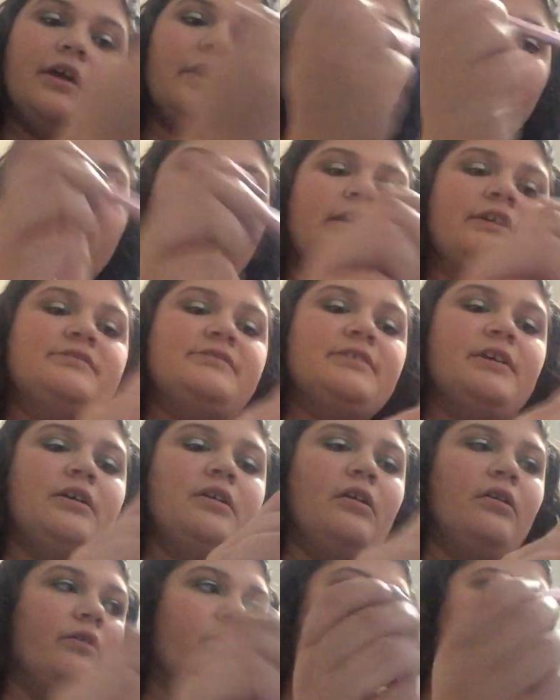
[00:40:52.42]
Like I said
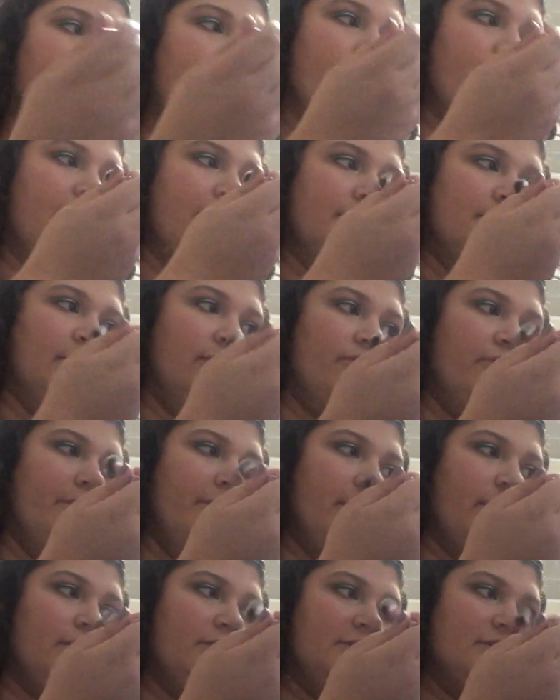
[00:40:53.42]
already, I love the
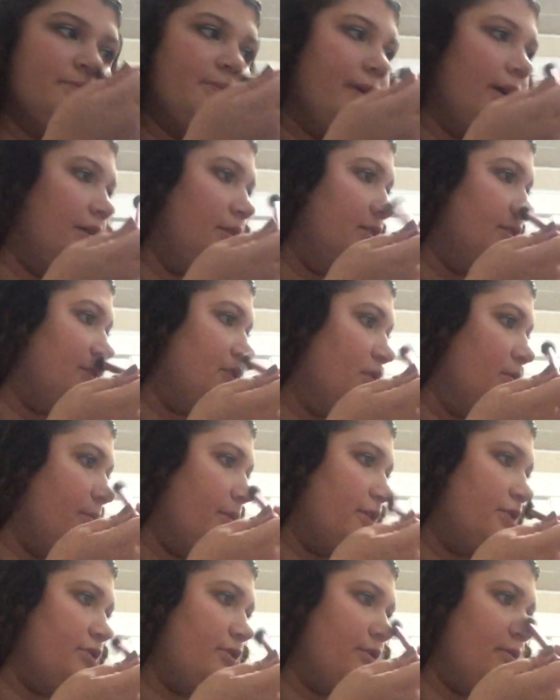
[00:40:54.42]
mirror on this palette so
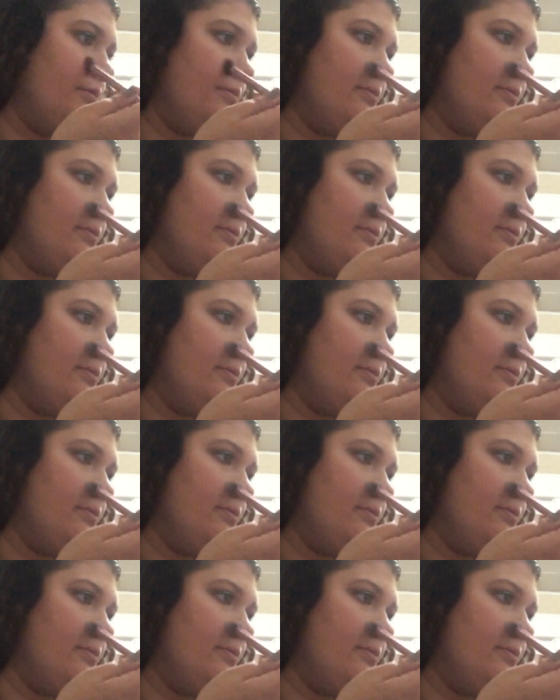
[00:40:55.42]
much.